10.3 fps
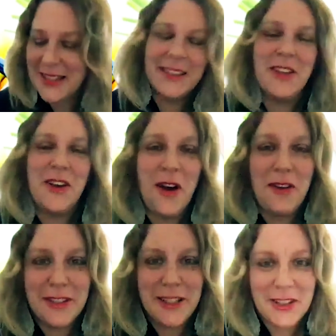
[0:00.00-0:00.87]
So
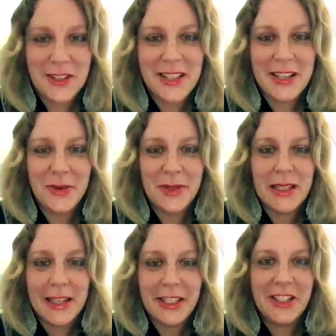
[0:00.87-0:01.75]
obviously you said you were
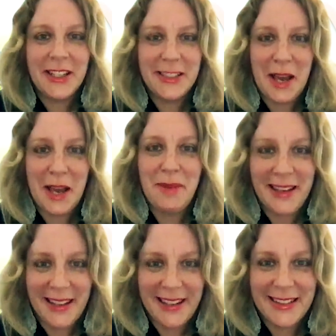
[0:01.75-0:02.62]
teaching
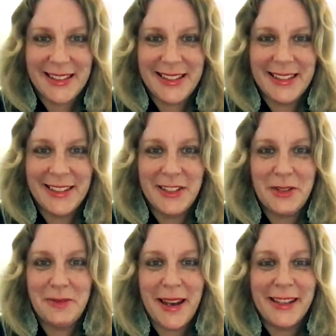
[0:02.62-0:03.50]
diabetes to
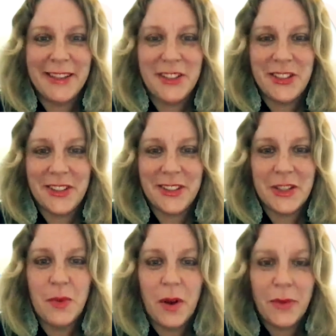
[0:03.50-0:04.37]
medical students. So
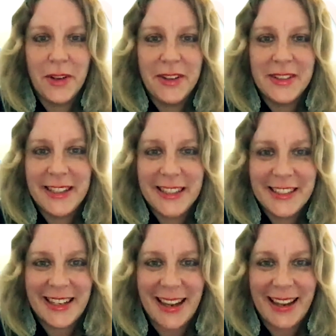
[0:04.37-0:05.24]
what were you
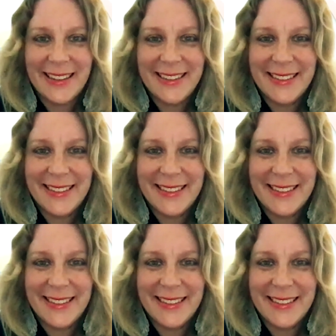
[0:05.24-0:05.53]
teaching?